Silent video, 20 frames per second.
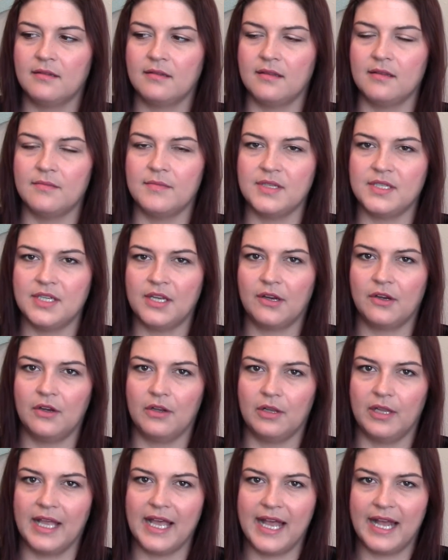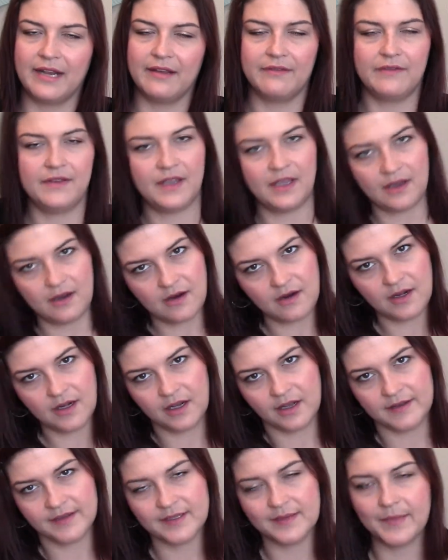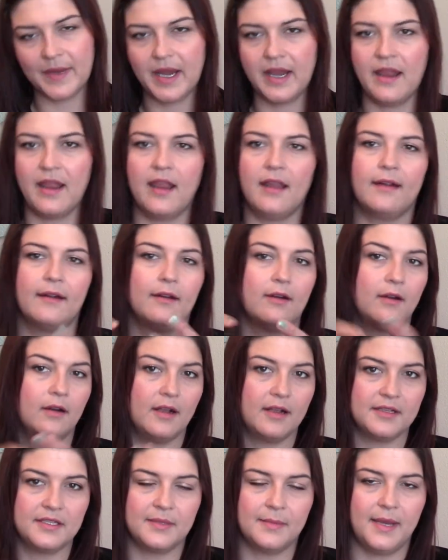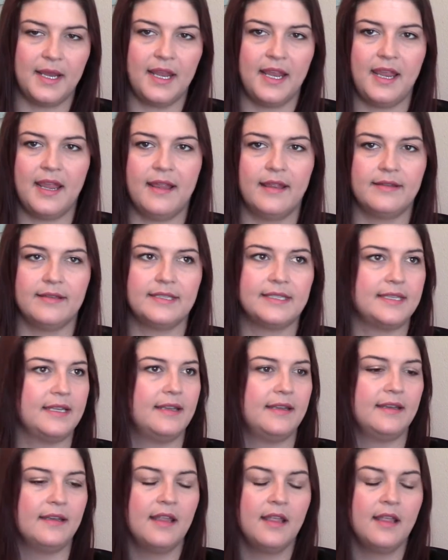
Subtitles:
the material out of here and onto my hair or onto my hands. And